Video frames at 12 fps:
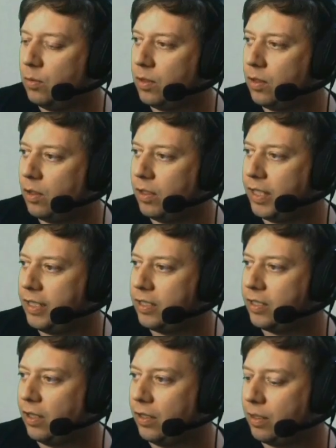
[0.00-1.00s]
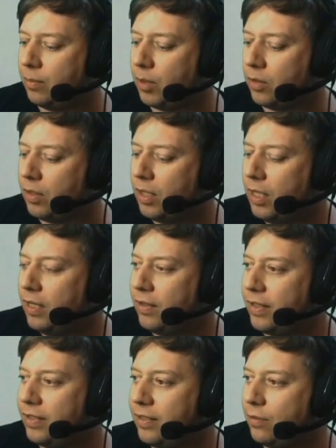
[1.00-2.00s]
one on each side of the model.
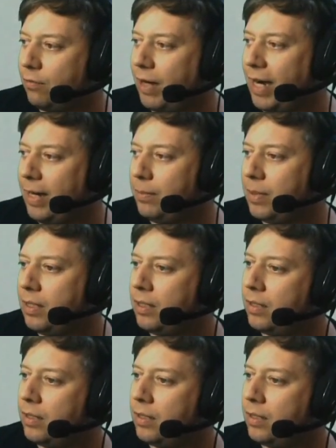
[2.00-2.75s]
This is the ram